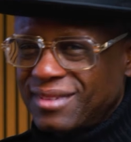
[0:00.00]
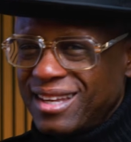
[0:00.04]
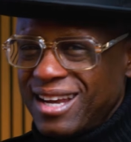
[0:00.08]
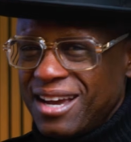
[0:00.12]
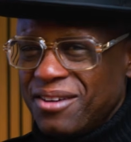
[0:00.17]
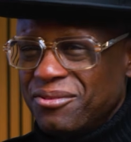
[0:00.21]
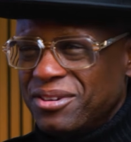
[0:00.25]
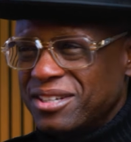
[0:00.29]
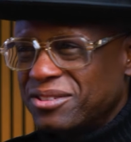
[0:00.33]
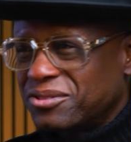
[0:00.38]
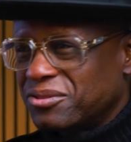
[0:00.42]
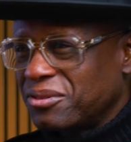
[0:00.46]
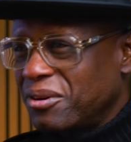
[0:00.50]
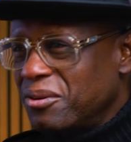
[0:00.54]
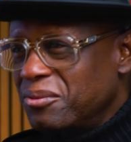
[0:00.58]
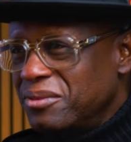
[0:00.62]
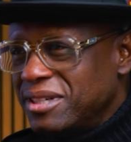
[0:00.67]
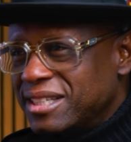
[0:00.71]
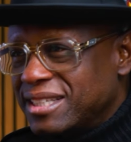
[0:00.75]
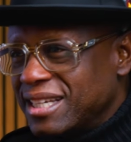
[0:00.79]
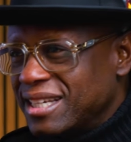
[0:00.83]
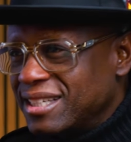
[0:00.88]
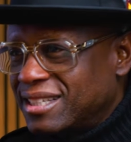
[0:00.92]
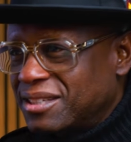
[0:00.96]
What's wrong
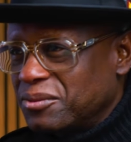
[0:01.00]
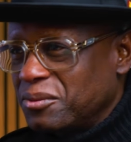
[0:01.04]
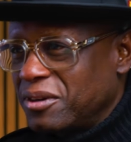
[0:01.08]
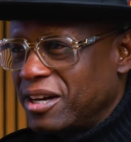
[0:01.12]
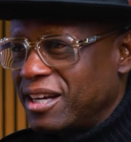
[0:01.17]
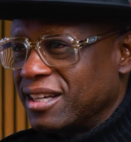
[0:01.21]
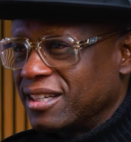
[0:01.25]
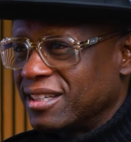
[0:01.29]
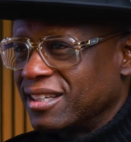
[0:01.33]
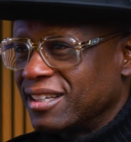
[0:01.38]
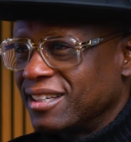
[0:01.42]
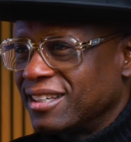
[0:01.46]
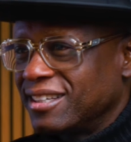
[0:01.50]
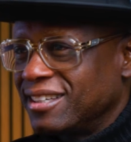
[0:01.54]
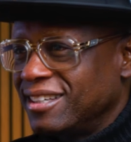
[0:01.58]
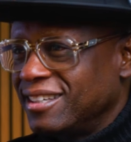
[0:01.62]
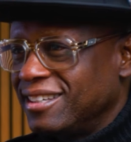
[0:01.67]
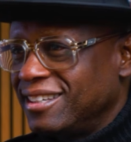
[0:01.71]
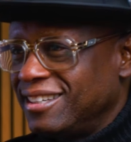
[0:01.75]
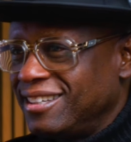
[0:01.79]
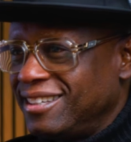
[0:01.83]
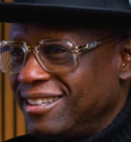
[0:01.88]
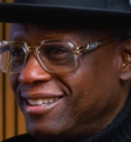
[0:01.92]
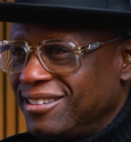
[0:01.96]
with this one?
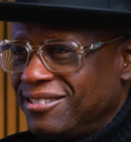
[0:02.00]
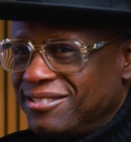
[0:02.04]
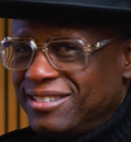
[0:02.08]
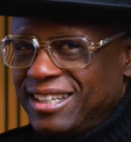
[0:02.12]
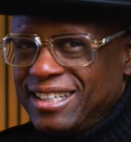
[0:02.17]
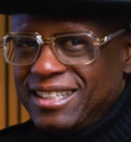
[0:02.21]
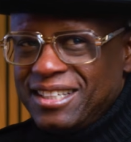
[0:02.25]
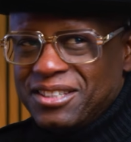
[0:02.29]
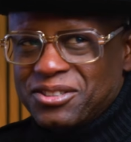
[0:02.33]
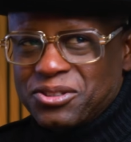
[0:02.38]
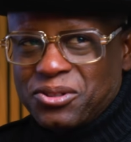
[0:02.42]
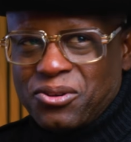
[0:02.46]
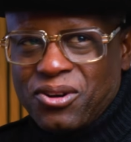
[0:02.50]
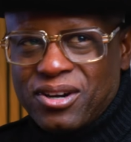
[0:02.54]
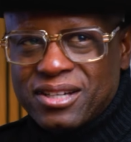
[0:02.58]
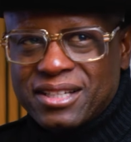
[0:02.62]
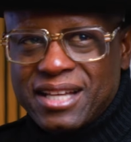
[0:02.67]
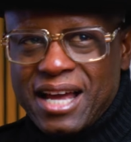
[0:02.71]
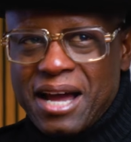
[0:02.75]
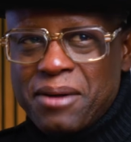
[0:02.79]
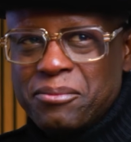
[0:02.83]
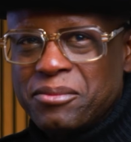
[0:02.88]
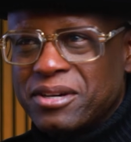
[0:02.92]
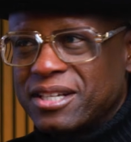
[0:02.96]
He don't really talk
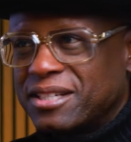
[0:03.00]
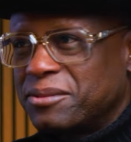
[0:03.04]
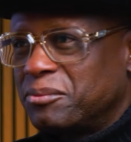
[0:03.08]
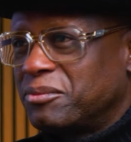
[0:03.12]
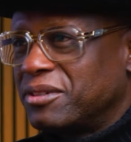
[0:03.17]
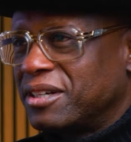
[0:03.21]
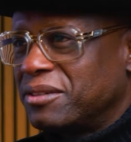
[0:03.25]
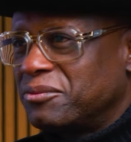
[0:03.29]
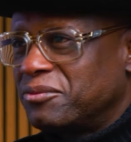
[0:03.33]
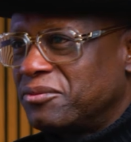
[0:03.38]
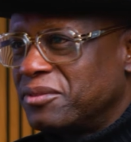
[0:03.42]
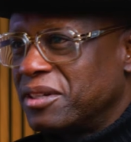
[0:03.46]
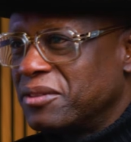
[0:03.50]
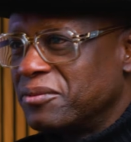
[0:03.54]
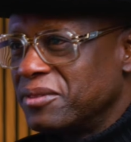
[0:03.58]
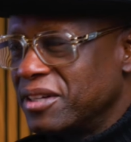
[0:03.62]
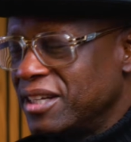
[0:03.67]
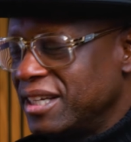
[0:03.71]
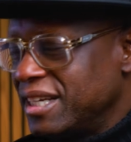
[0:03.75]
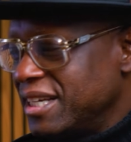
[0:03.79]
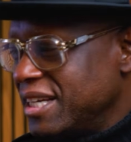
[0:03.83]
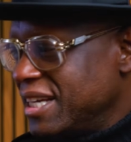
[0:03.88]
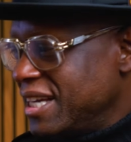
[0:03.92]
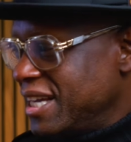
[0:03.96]
that much,
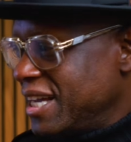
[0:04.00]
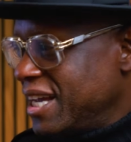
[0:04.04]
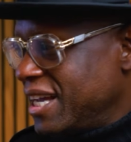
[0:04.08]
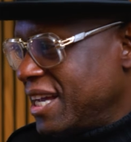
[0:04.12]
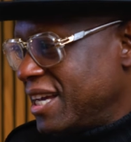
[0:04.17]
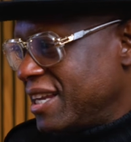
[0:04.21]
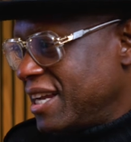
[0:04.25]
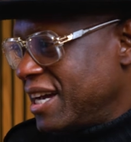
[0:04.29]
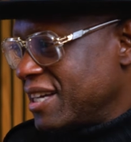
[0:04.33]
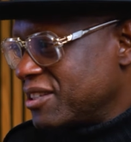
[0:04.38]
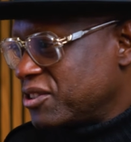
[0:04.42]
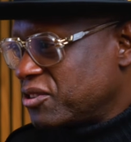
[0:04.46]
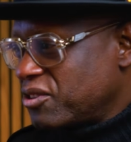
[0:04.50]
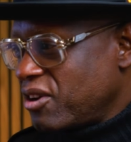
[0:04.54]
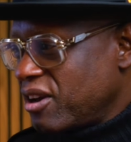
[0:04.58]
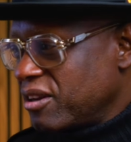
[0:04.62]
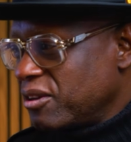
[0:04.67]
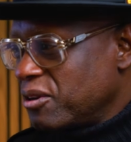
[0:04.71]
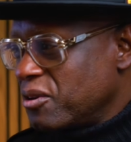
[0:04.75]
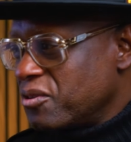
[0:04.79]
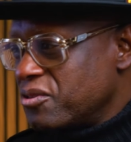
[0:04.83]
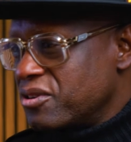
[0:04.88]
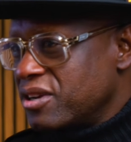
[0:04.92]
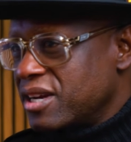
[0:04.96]
and I start
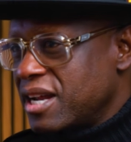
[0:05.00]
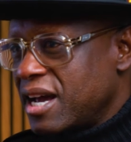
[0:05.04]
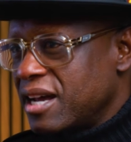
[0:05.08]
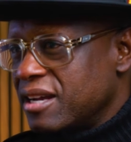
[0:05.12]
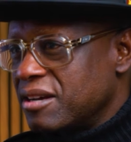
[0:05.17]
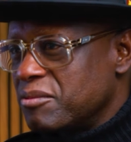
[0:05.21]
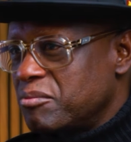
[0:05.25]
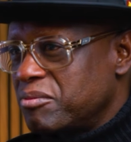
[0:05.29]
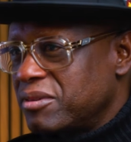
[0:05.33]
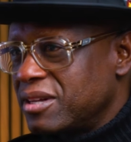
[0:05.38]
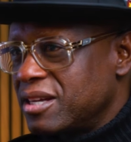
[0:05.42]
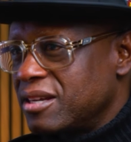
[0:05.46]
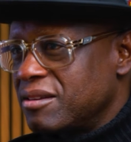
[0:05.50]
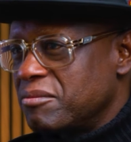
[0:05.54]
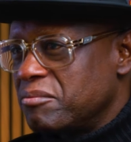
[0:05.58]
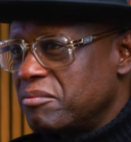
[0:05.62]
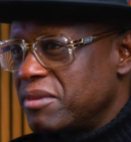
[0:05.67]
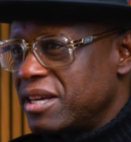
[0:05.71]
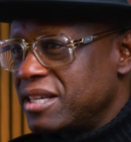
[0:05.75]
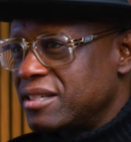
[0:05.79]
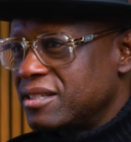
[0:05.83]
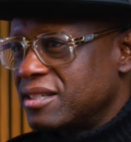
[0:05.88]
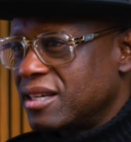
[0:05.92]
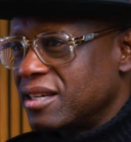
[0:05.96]
learning how to play the
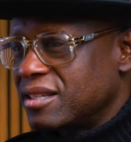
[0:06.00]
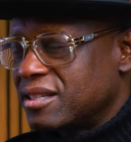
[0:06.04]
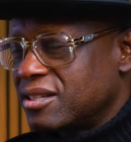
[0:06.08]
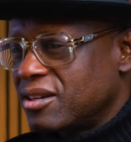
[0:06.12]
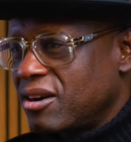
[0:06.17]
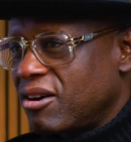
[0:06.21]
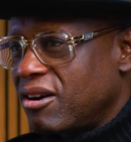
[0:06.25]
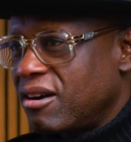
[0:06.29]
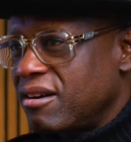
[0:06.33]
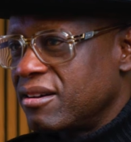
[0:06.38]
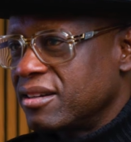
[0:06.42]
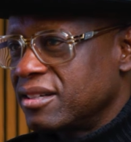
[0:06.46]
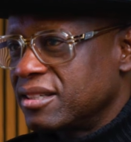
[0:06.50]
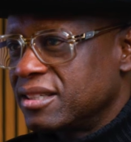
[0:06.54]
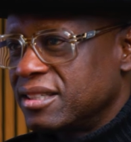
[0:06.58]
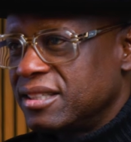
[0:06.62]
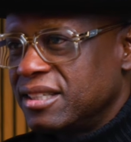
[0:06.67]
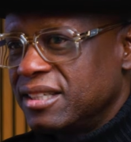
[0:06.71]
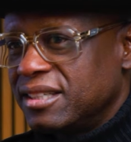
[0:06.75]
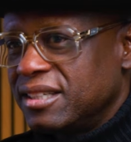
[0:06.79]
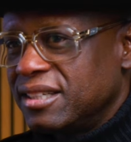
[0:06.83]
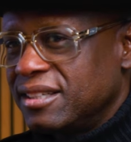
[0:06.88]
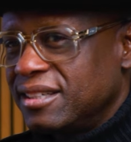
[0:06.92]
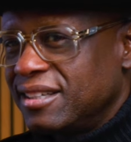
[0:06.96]
bass guitar.
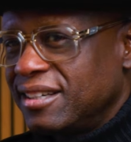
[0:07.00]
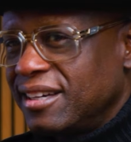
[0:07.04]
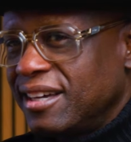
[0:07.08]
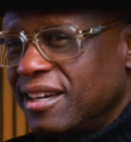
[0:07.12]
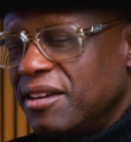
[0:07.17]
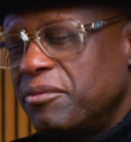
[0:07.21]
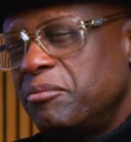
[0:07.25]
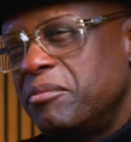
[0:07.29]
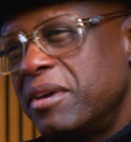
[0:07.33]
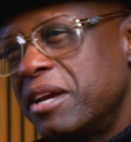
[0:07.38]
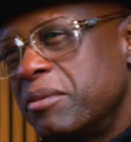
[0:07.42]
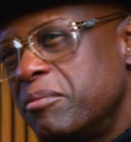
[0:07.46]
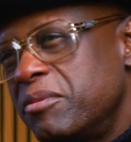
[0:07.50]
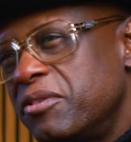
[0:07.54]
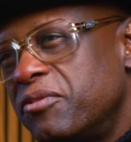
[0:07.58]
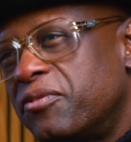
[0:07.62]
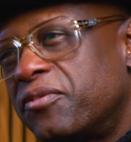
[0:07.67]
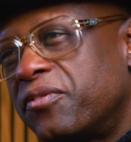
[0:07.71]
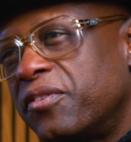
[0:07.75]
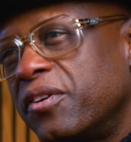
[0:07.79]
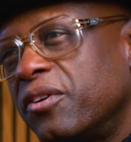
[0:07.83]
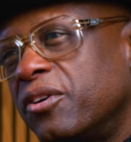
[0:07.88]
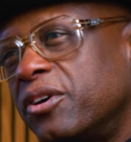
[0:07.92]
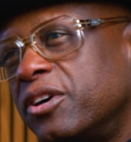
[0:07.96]
It made me
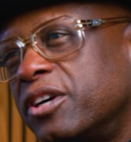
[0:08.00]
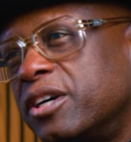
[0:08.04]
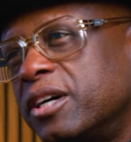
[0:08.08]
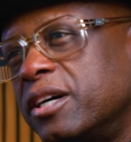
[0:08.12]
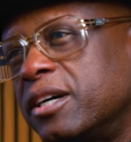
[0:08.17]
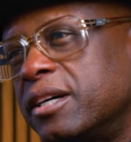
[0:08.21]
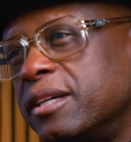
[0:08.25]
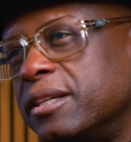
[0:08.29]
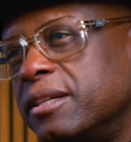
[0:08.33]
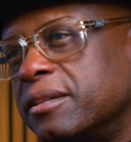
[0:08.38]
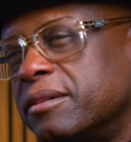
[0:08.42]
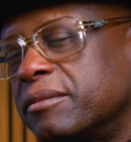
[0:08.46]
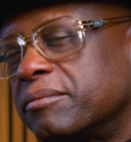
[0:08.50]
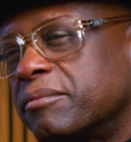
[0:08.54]
feel good.